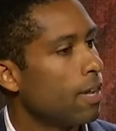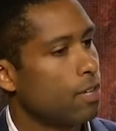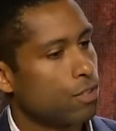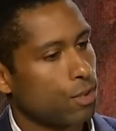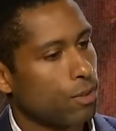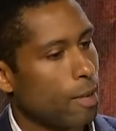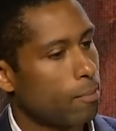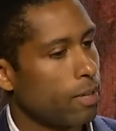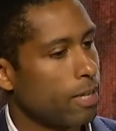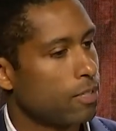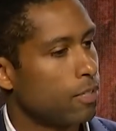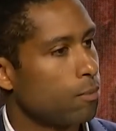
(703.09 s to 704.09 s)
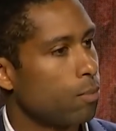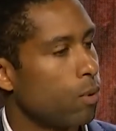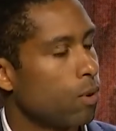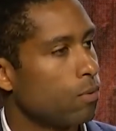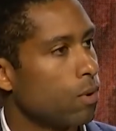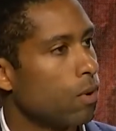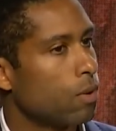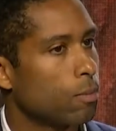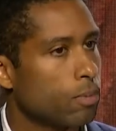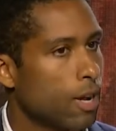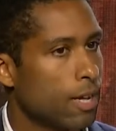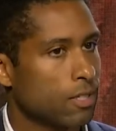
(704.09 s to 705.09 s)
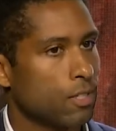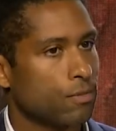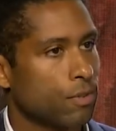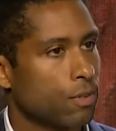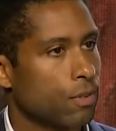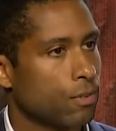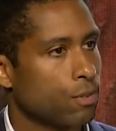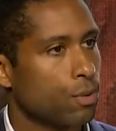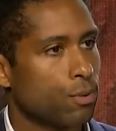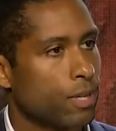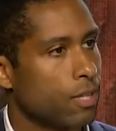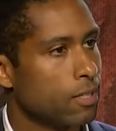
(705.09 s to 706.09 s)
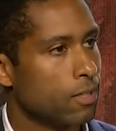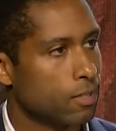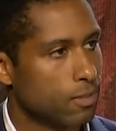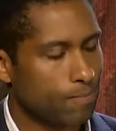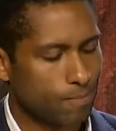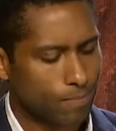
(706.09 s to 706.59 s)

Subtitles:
and so that plays an important role in our process for two reasons.